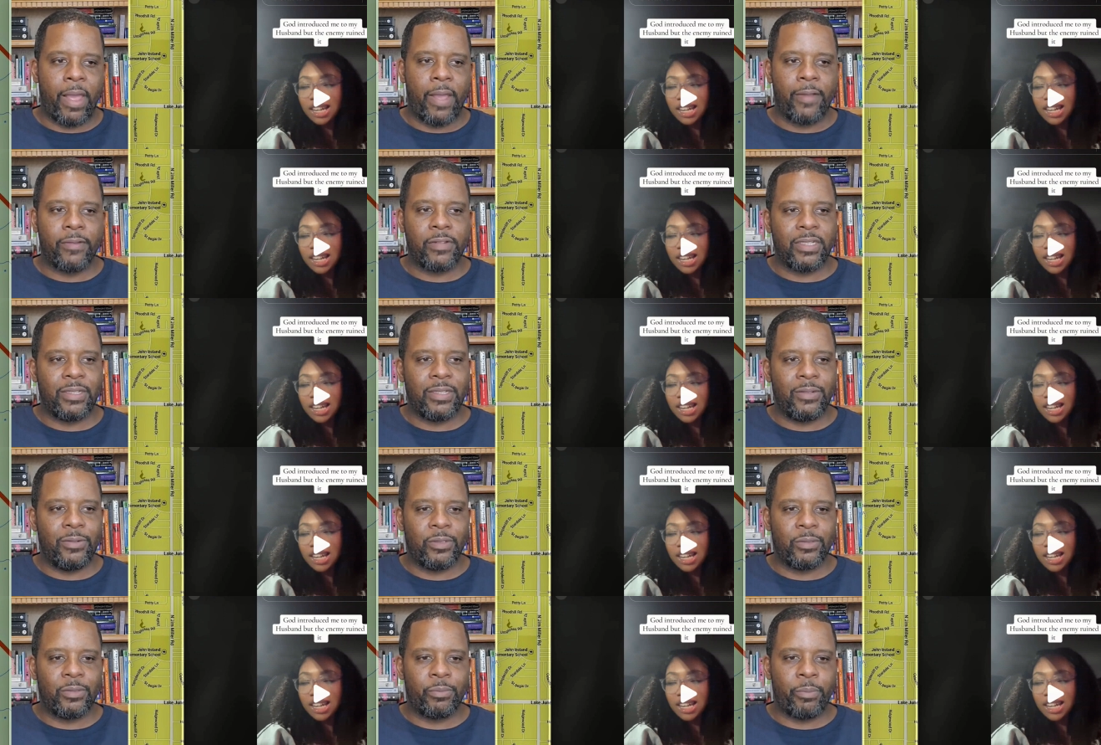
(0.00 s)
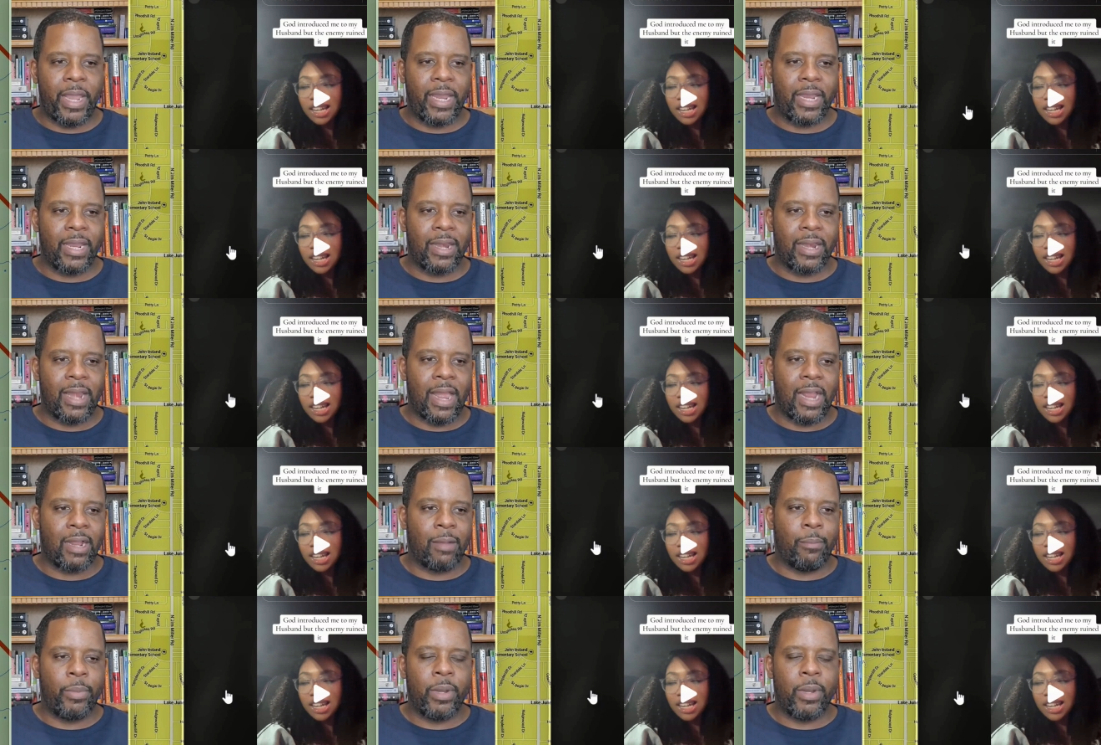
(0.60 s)
Speaker 1: Now, if she was making
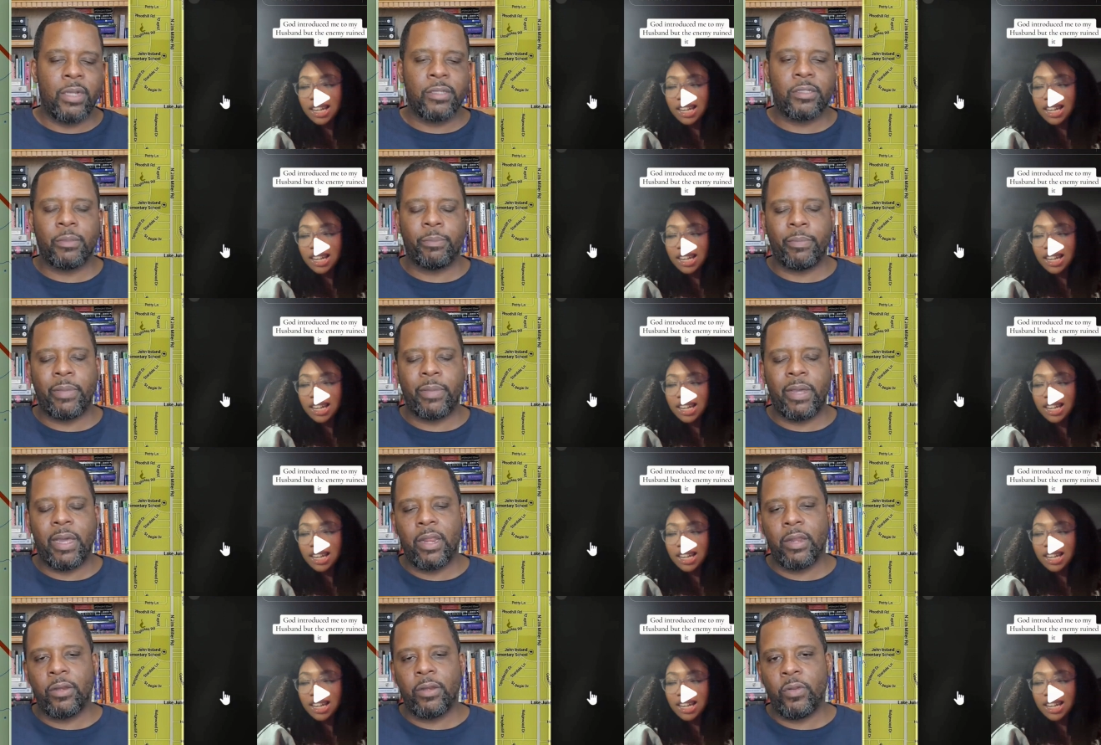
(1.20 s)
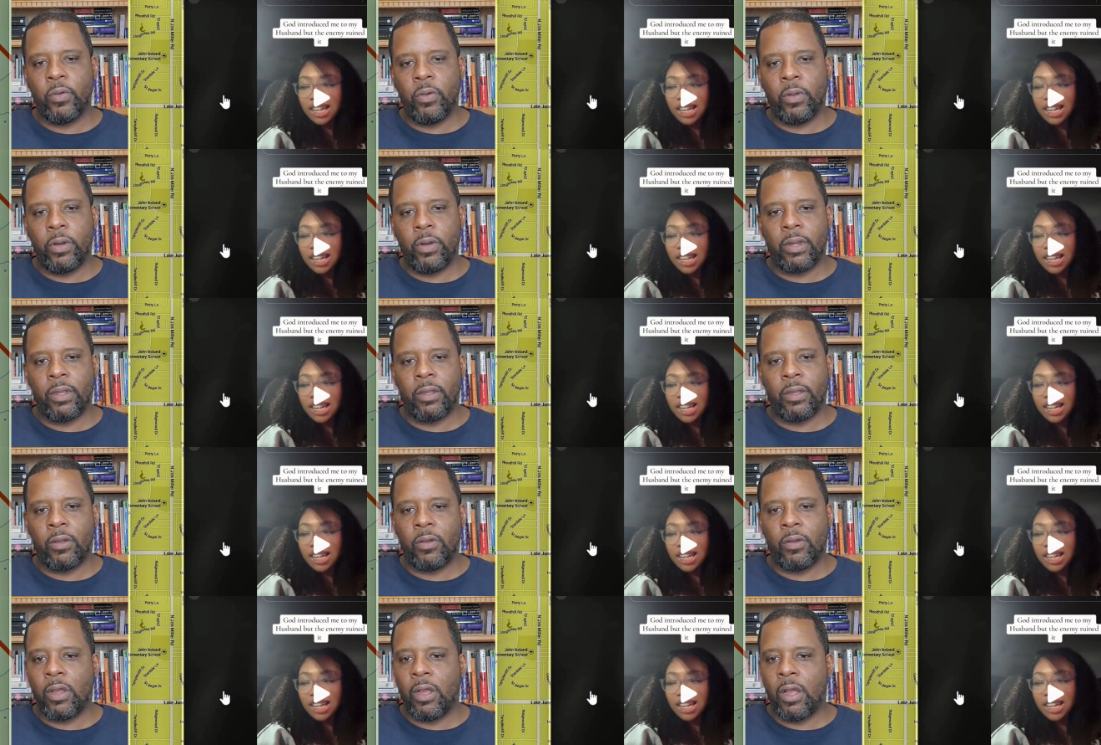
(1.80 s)
like a bunch of money doing
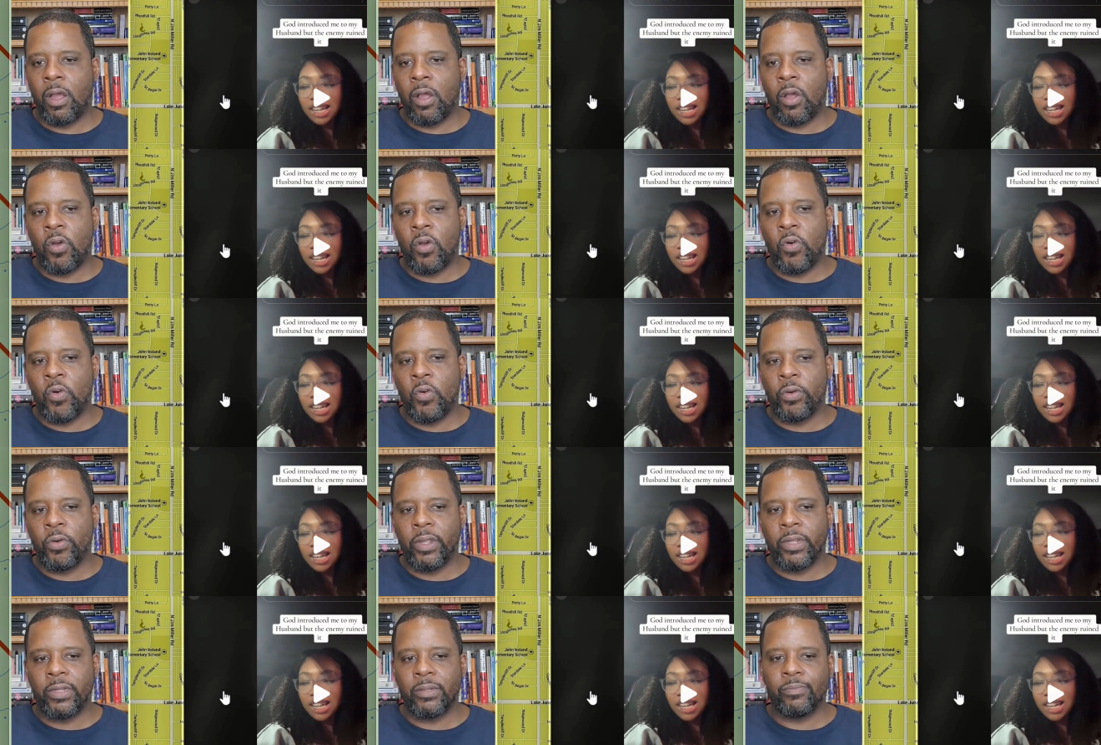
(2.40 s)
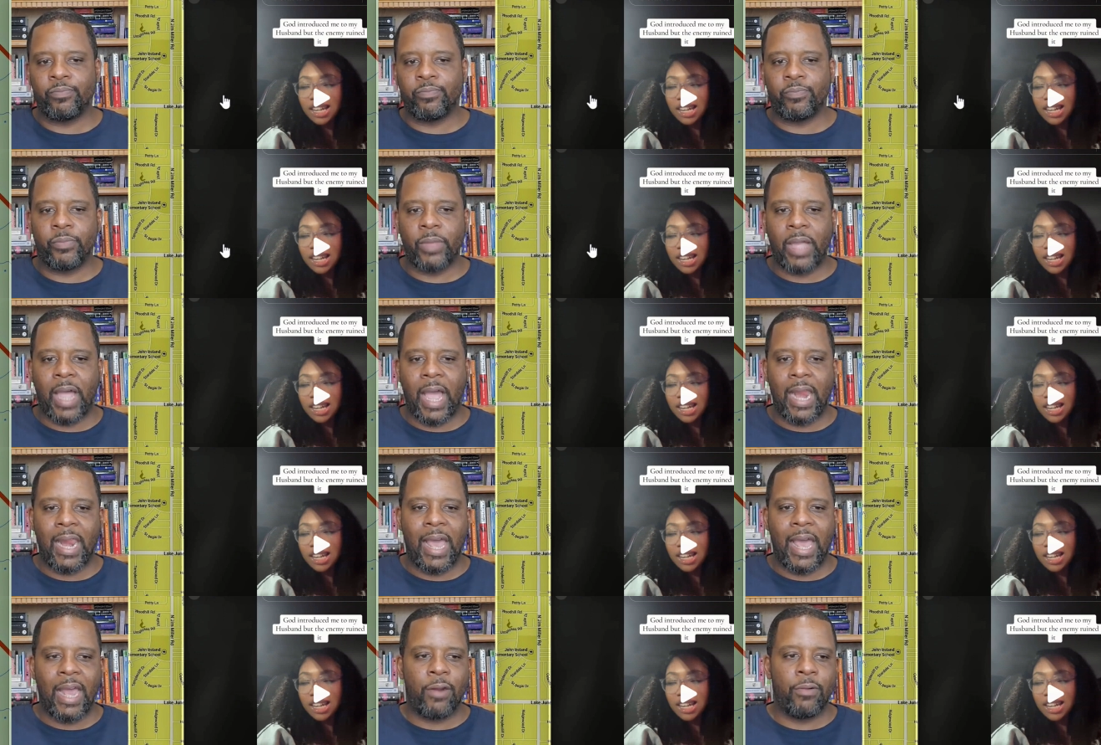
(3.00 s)
it on her own and
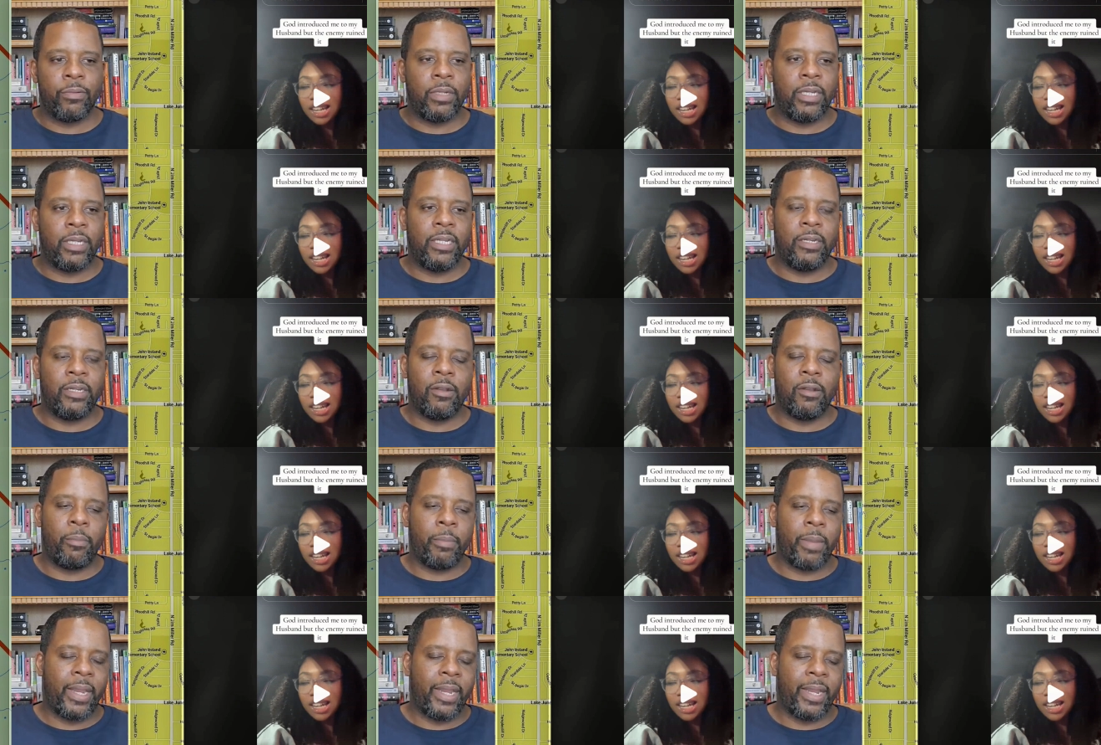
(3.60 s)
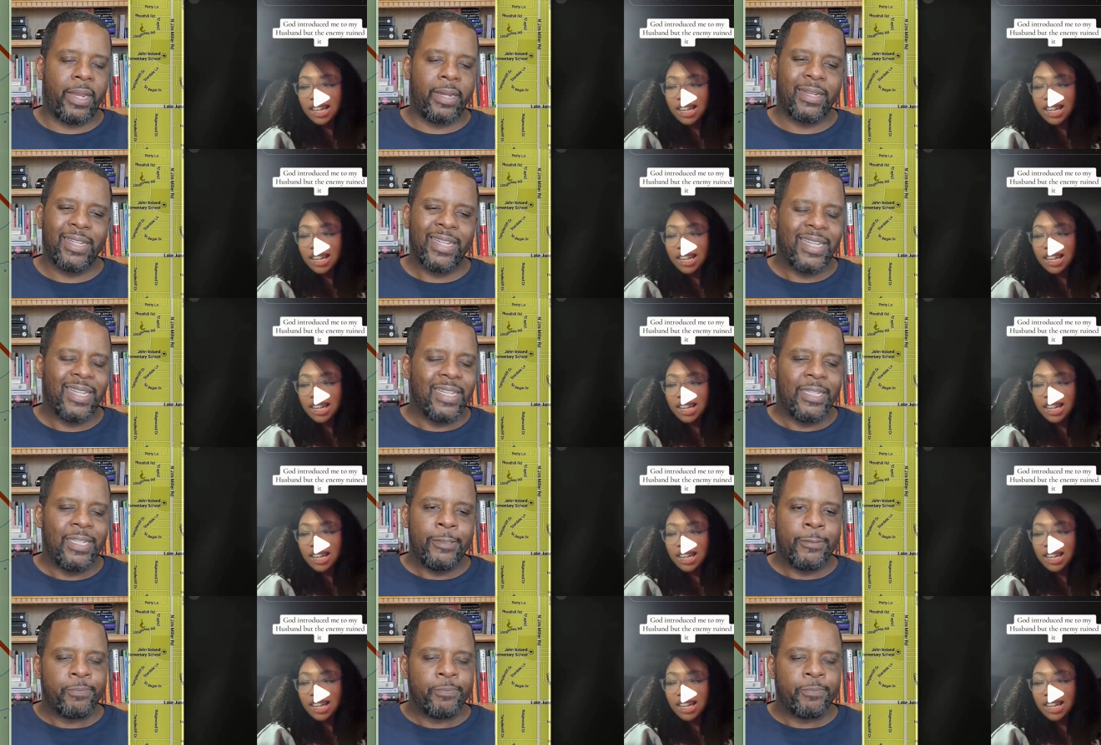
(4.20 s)
holla, I don't need no man.